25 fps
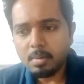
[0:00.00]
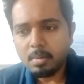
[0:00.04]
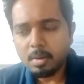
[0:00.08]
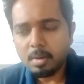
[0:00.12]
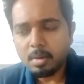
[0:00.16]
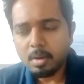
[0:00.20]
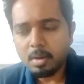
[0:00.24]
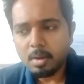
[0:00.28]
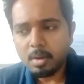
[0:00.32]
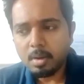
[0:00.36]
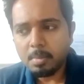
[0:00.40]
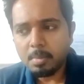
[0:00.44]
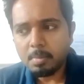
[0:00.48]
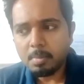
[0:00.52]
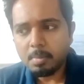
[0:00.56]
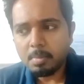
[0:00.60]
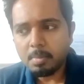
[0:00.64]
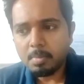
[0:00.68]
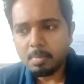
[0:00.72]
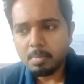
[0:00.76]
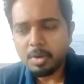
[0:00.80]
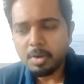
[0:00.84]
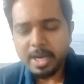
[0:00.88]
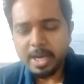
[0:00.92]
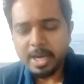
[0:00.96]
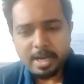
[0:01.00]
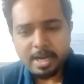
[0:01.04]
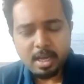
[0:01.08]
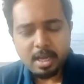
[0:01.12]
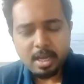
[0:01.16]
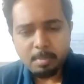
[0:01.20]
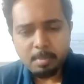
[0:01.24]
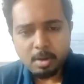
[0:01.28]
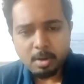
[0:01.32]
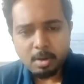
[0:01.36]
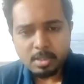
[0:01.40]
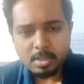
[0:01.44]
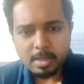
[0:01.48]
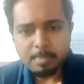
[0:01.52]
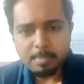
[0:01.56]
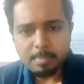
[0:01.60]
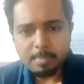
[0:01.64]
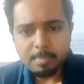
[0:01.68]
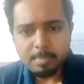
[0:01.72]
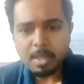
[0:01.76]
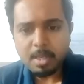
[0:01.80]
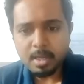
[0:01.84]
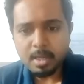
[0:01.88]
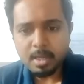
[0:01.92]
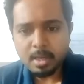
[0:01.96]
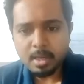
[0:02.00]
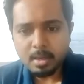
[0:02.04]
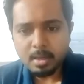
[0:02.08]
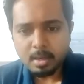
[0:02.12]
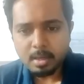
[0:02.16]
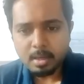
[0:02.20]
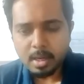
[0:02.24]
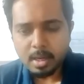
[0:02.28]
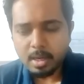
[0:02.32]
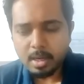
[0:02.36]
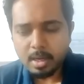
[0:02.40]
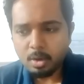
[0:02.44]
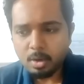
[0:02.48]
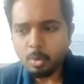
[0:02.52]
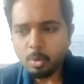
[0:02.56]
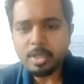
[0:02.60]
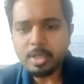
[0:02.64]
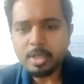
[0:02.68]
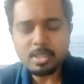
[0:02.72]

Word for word: uh, reading about something and knowing